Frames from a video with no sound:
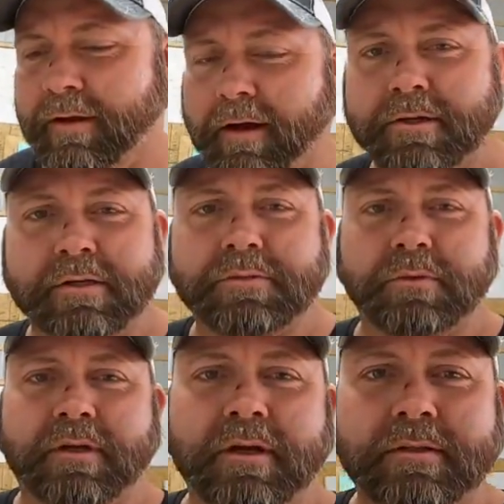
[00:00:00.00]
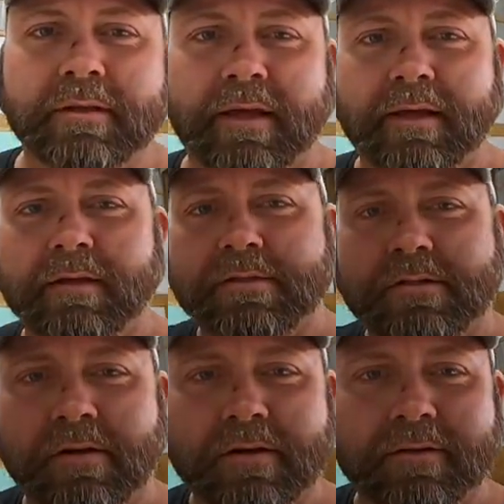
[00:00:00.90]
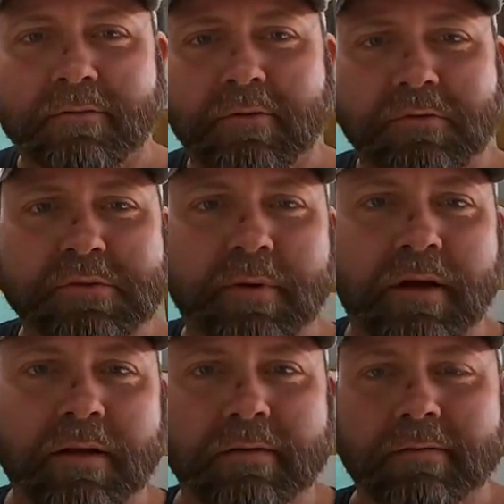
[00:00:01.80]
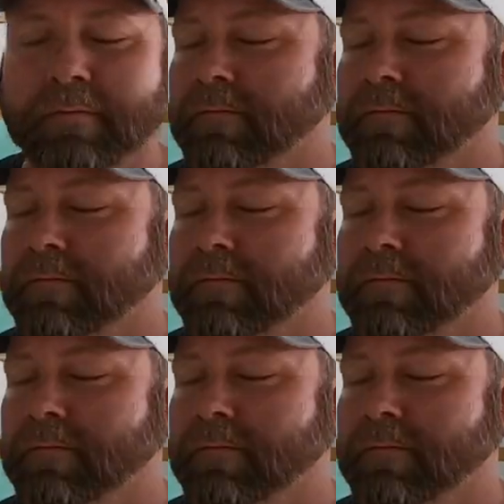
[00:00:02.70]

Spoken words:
I just would cut the socket in the wrong spot and